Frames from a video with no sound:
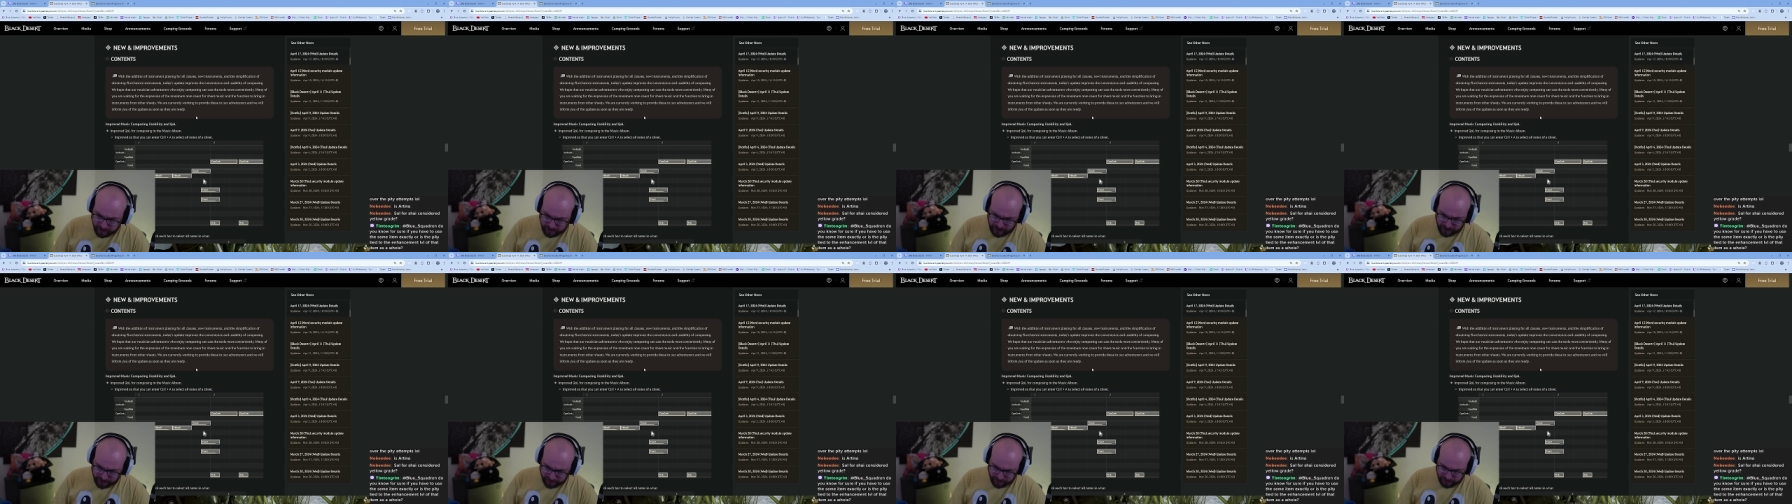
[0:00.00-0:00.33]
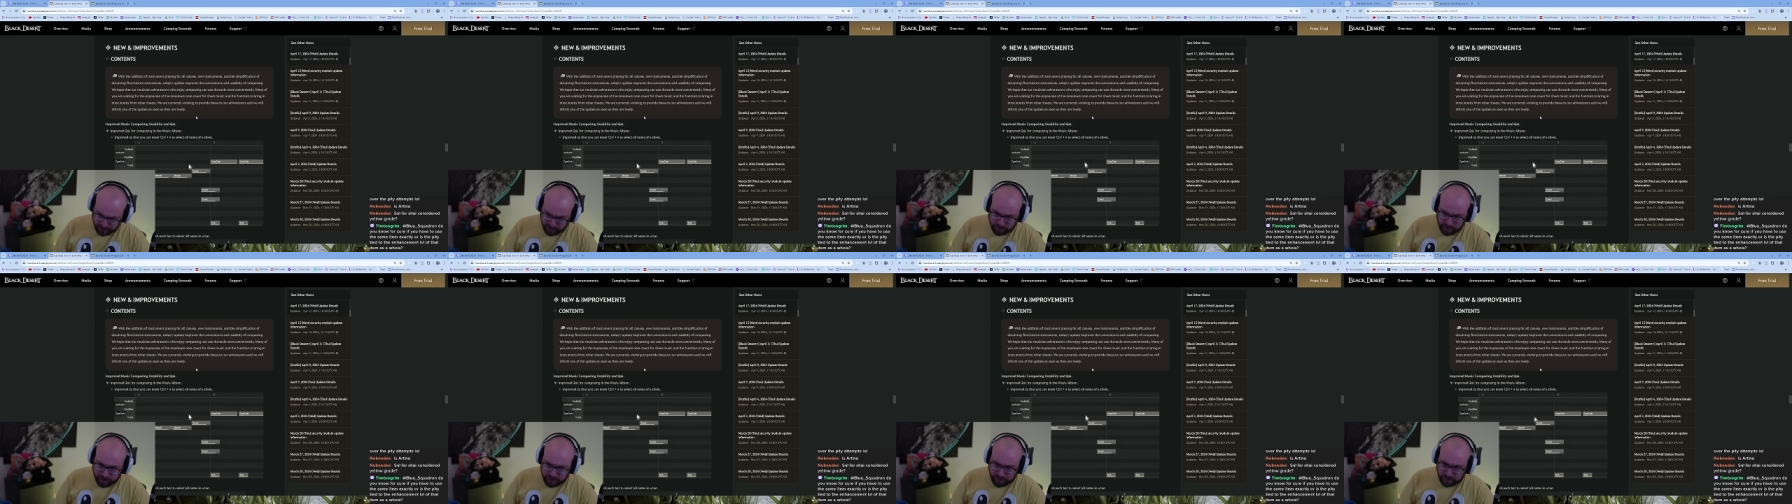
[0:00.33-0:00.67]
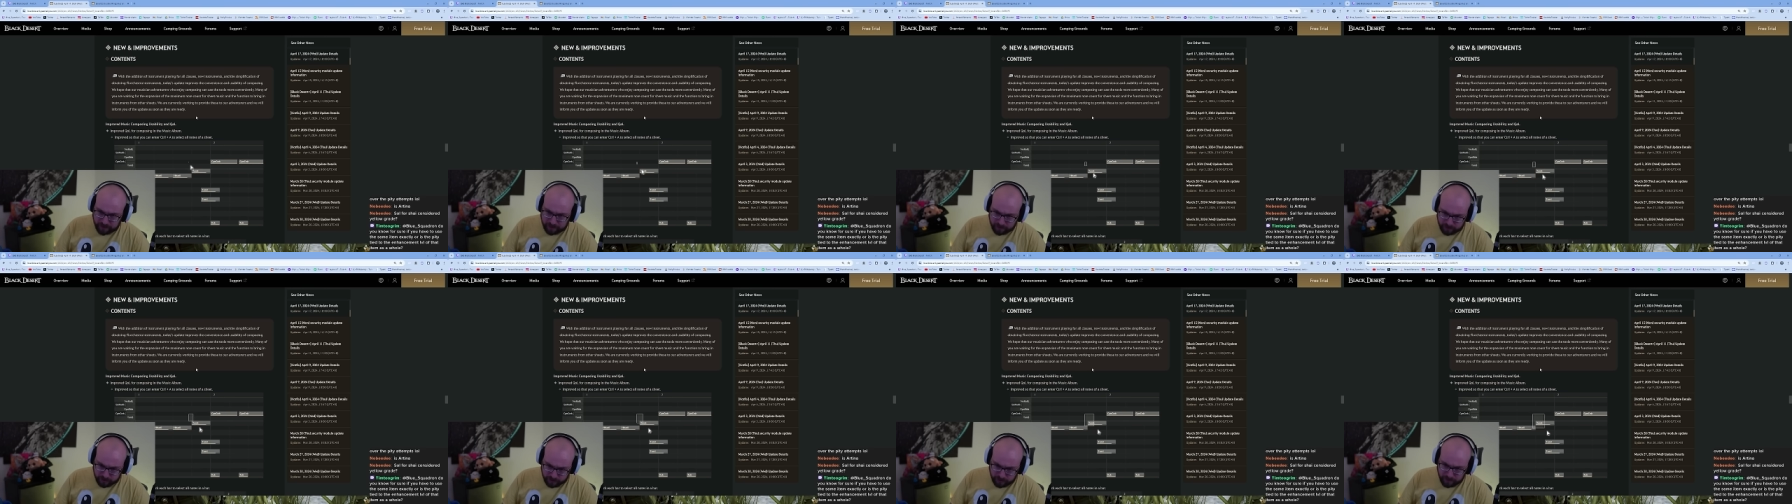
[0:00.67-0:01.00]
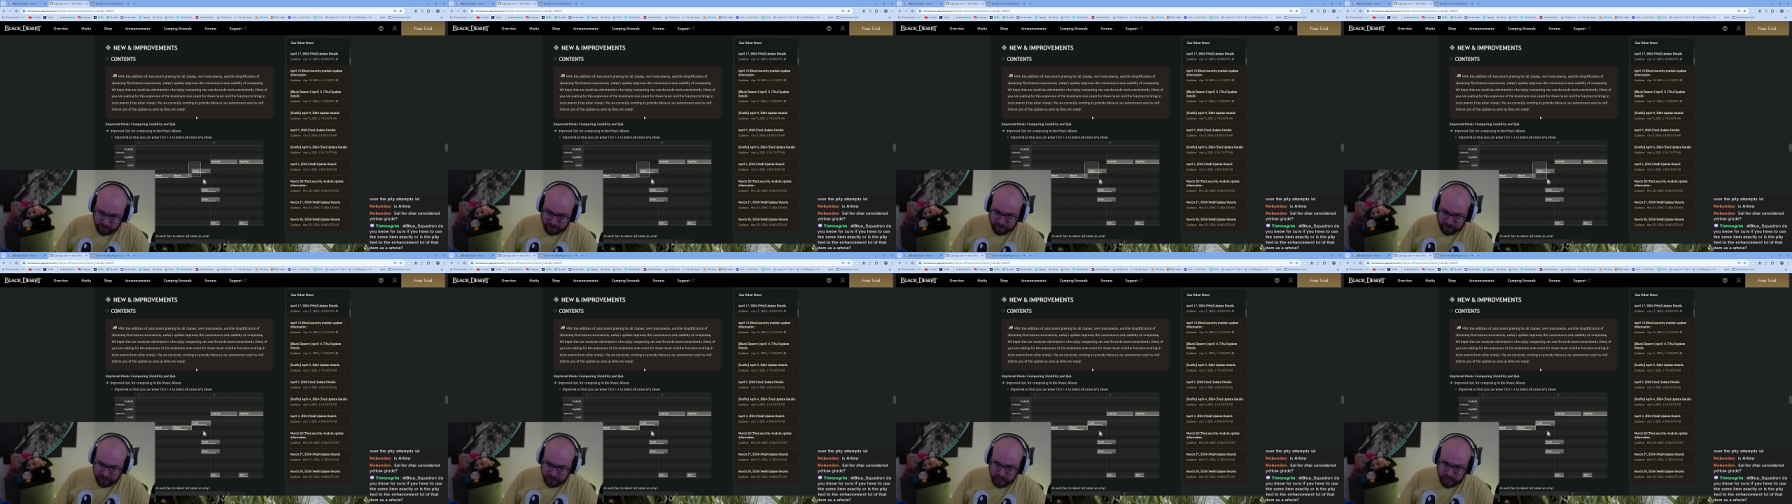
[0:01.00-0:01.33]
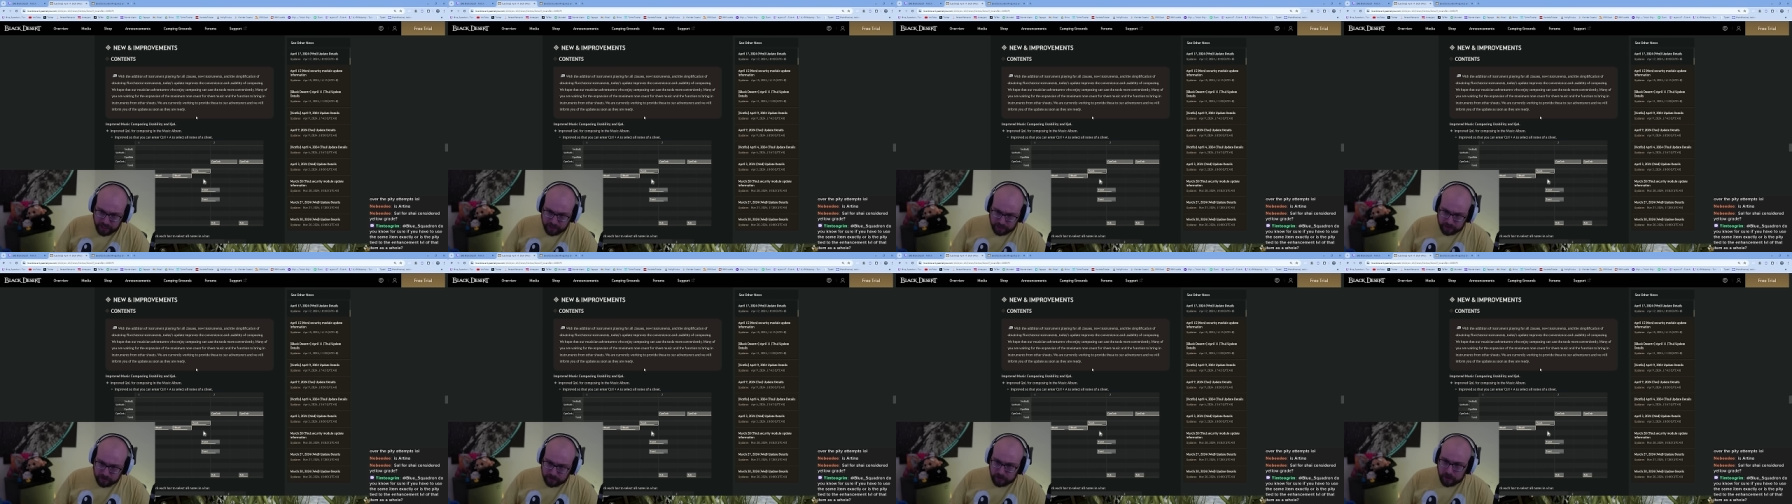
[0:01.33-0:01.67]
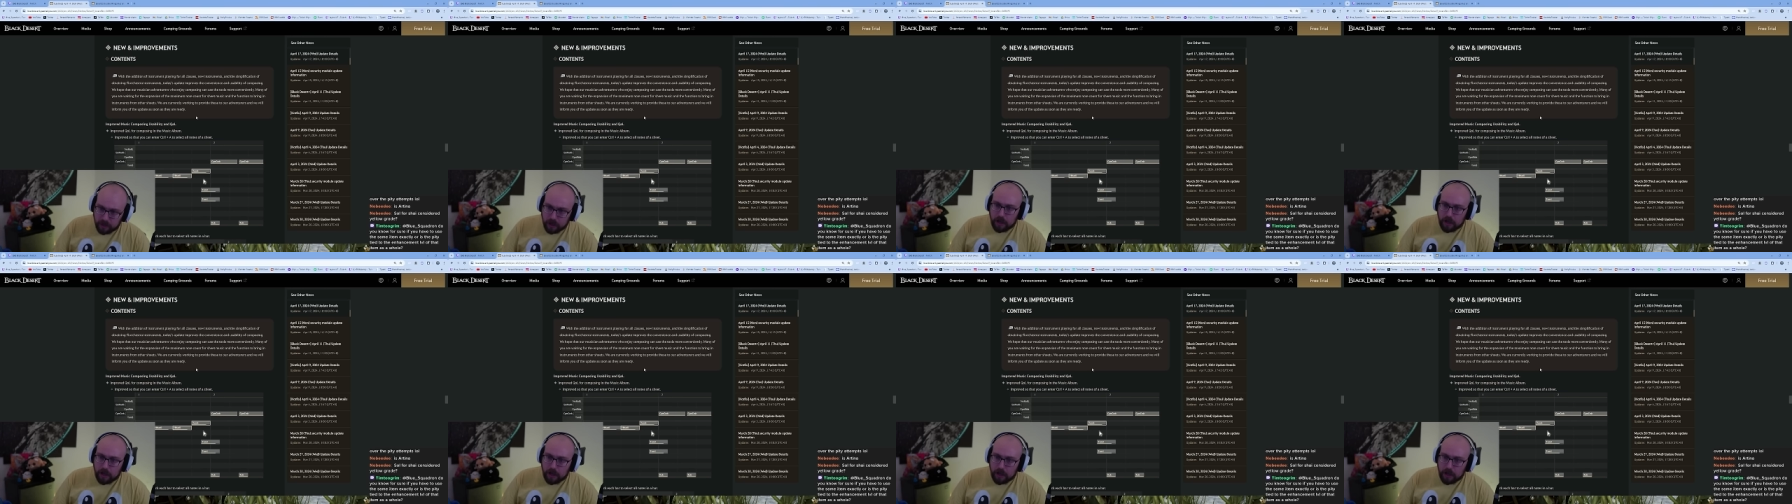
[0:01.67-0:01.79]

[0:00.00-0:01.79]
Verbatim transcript: and the simplica- simplification